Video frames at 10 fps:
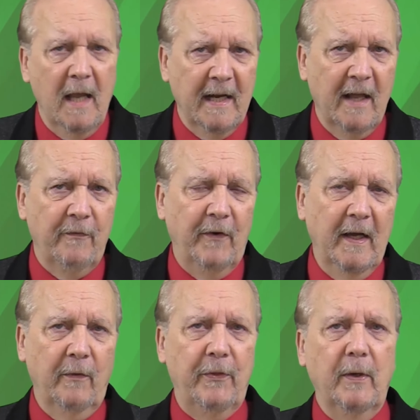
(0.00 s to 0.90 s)
And now the
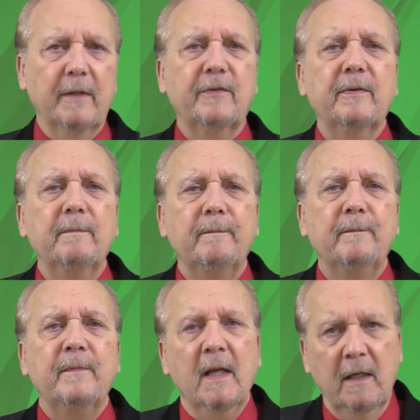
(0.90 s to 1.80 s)
final thoughts.
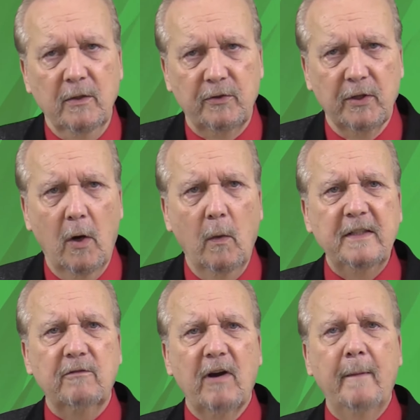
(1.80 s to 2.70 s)
You should
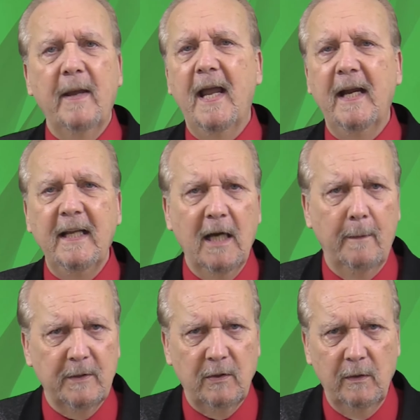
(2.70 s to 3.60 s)
always grab any
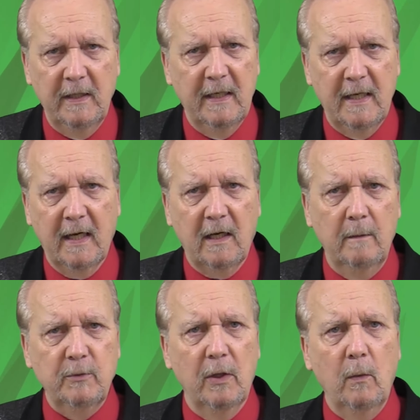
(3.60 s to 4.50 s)
opportunity that
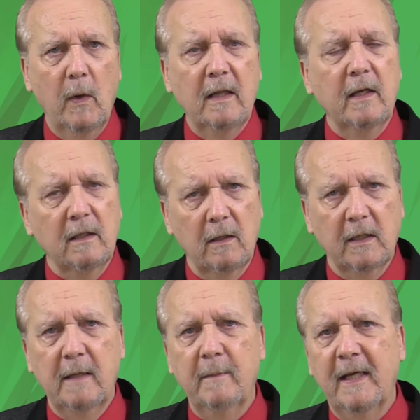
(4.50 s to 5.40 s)
comes your way like a
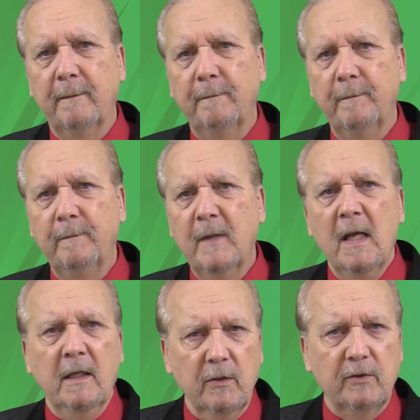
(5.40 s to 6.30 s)
lucky man.
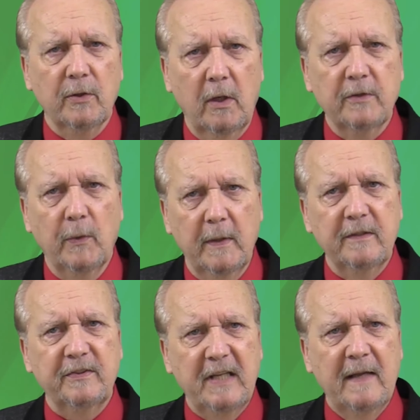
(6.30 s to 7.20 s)
You should also
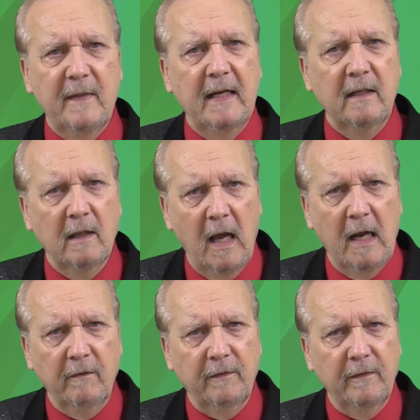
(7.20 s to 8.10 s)
understand that in
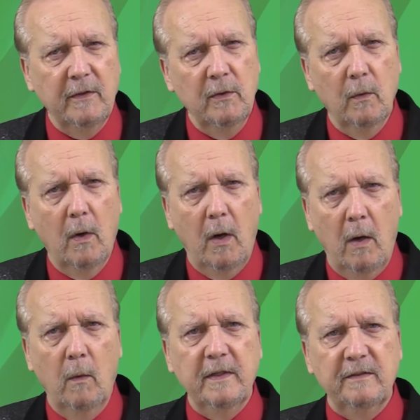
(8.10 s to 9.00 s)
life, you
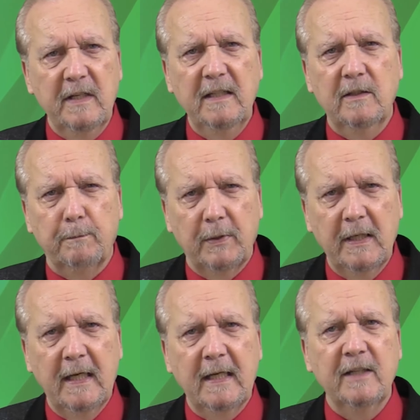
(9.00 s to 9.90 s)
always need to
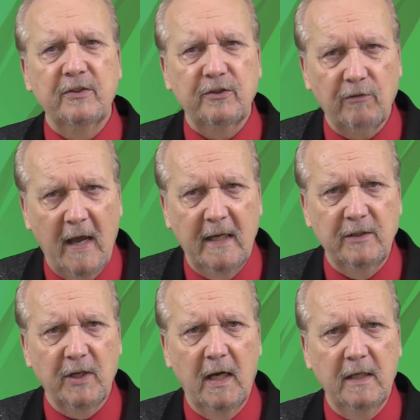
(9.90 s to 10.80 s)
plan and
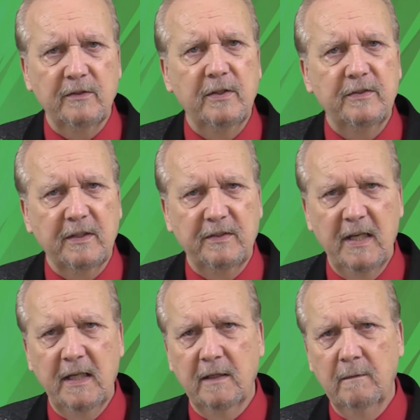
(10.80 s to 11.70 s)
strategize to
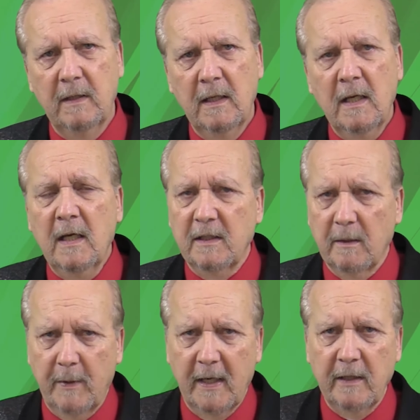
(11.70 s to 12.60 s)
succeed.
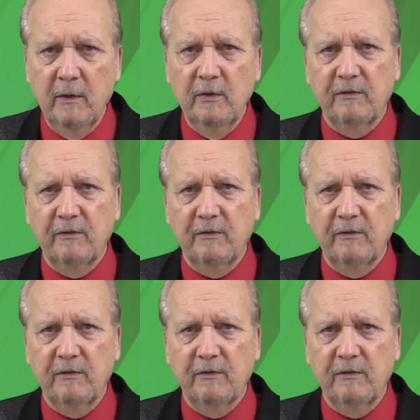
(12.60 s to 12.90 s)
The better you